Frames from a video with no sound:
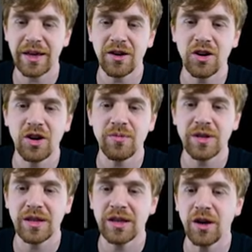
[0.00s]
column
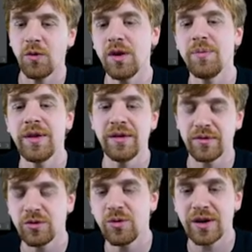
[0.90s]
here will be
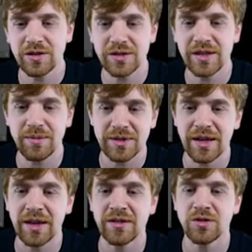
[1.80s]
quite the same
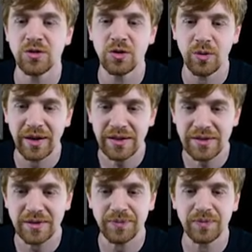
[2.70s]
size
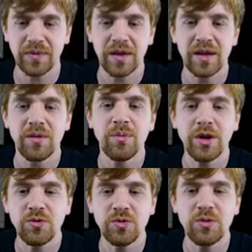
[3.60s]
always,
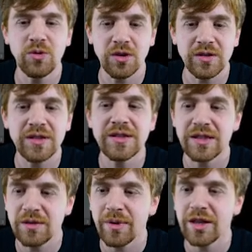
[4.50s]
but we want
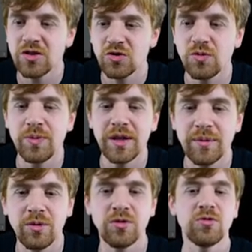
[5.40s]
this image to be
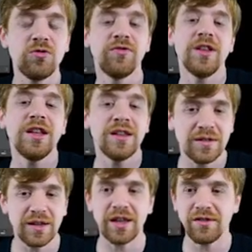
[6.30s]
able to fill
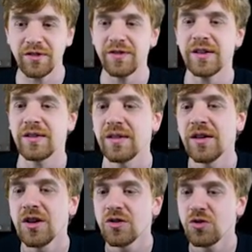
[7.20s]
in everything.
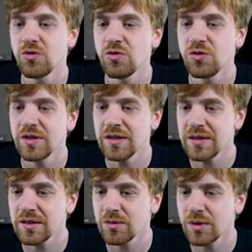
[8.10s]
So to do
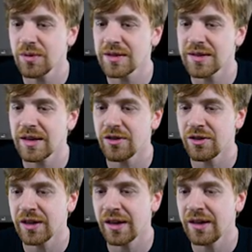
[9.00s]
this, we will say,
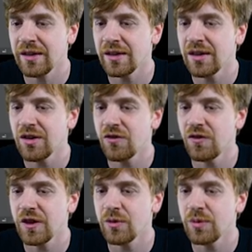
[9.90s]
okay,
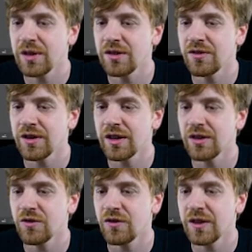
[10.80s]
fill width
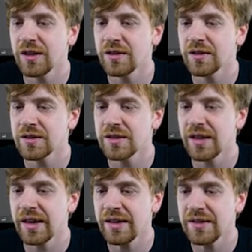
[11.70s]
and fill the
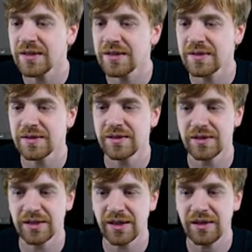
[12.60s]
height,
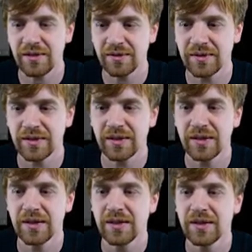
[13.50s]
okay?
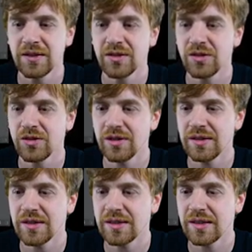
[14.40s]
So in
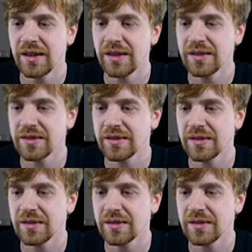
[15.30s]
that case,